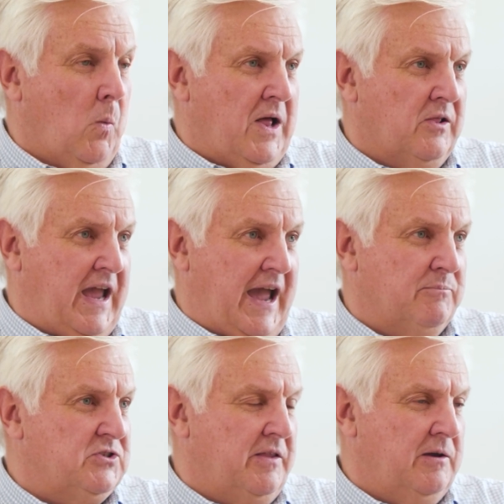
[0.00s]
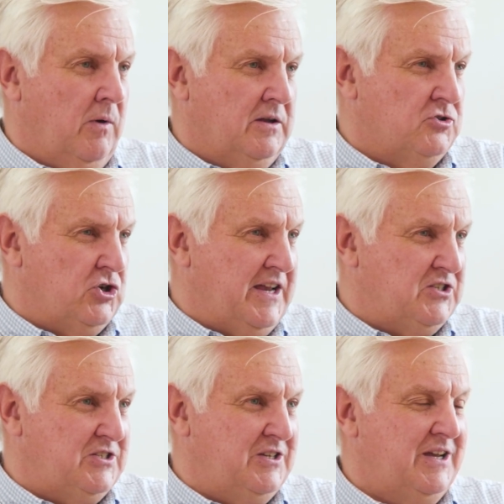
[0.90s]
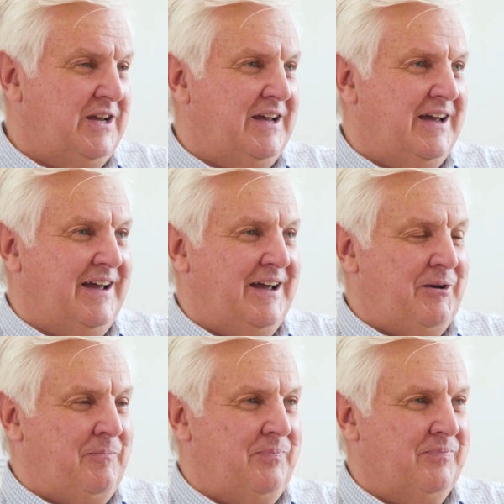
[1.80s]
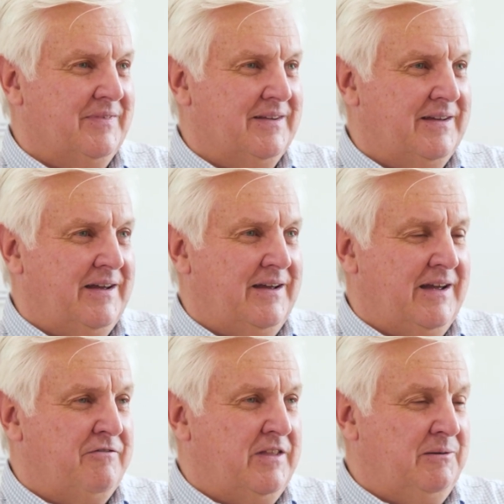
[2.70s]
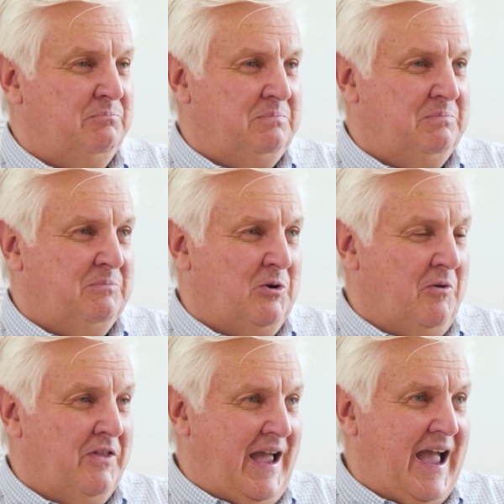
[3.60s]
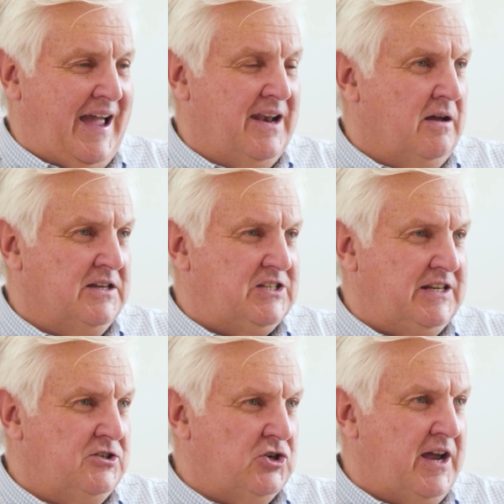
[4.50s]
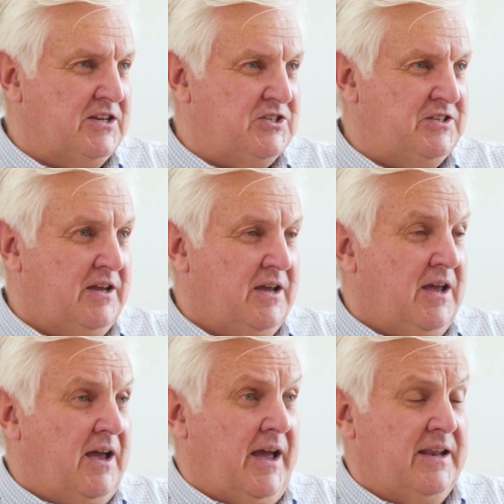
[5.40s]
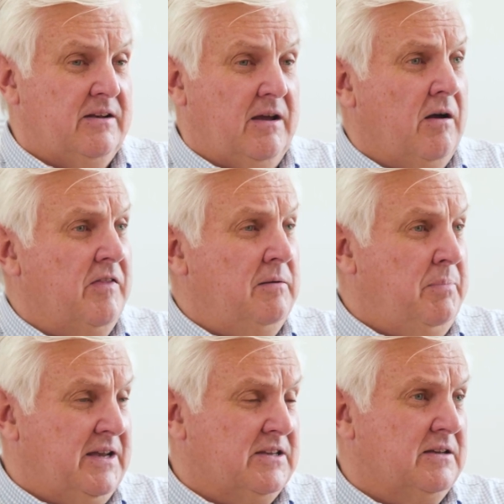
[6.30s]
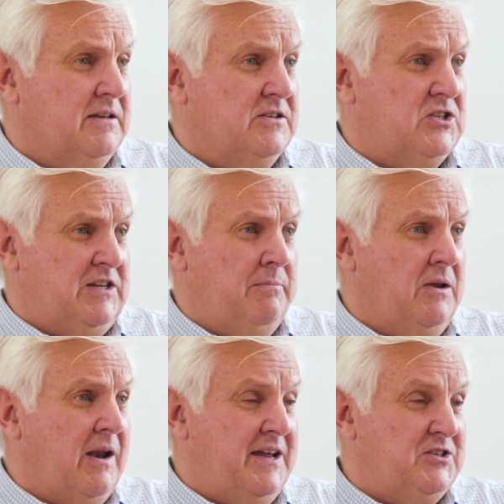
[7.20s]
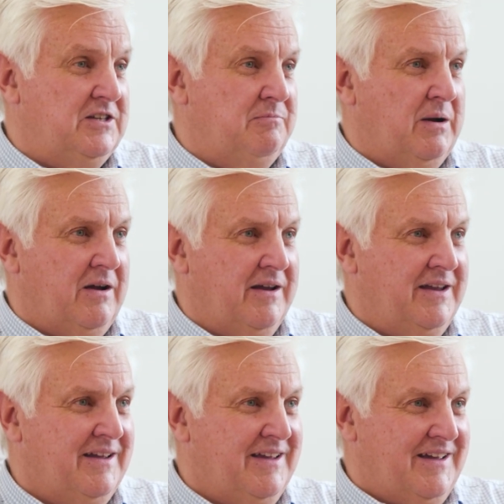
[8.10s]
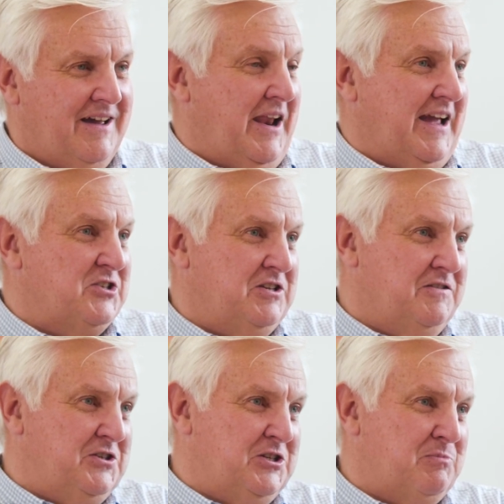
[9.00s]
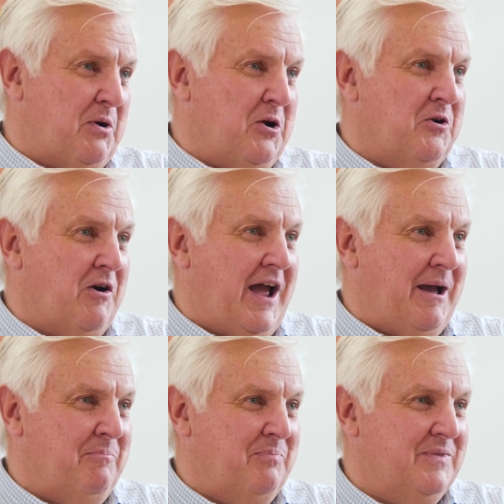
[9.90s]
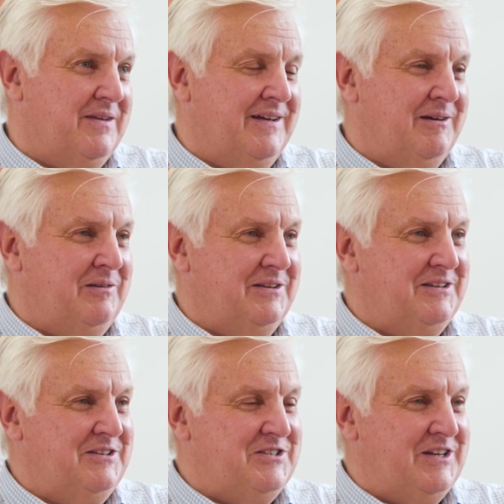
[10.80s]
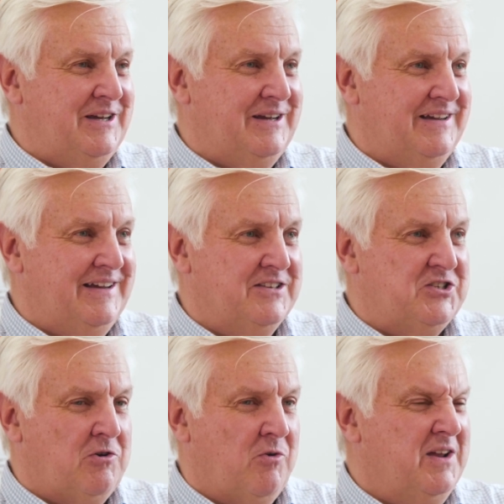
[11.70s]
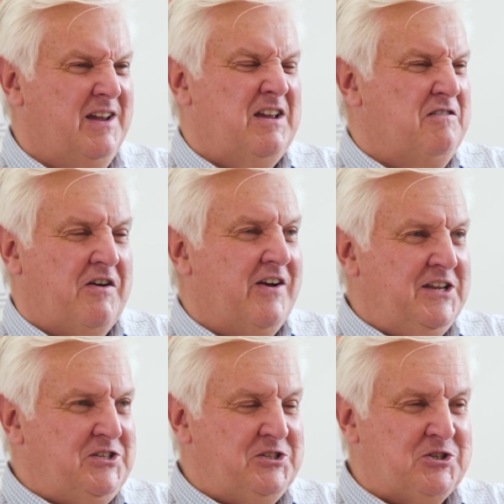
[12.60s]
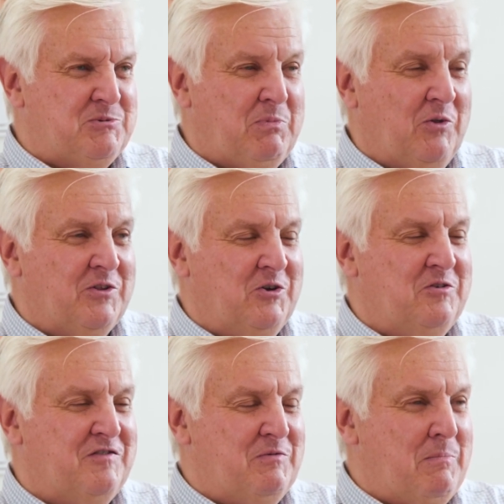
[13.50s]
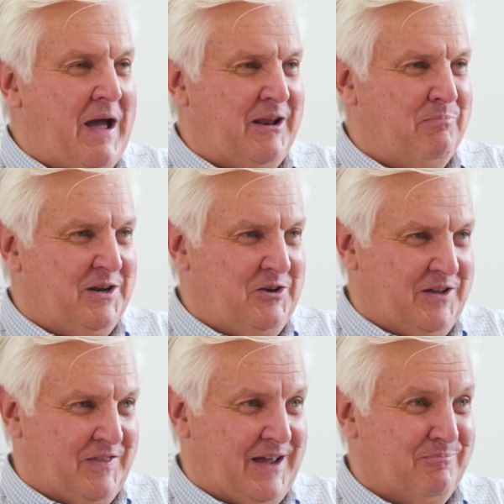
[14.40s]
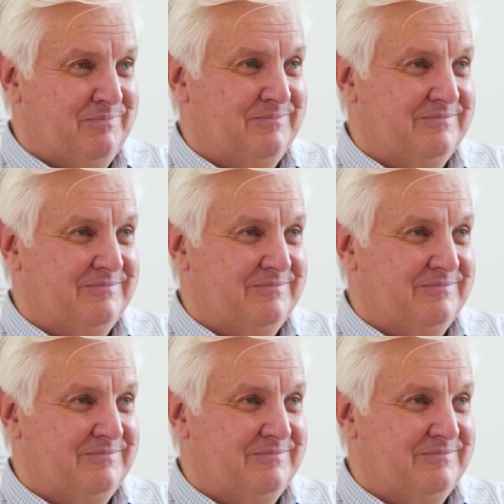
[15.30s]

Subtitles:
well kept? Are they well dressed? Have they got their hair nicely dressed? And are they being stimulated by an activities program and so on? Very easy to spot the good from the bad by doing that.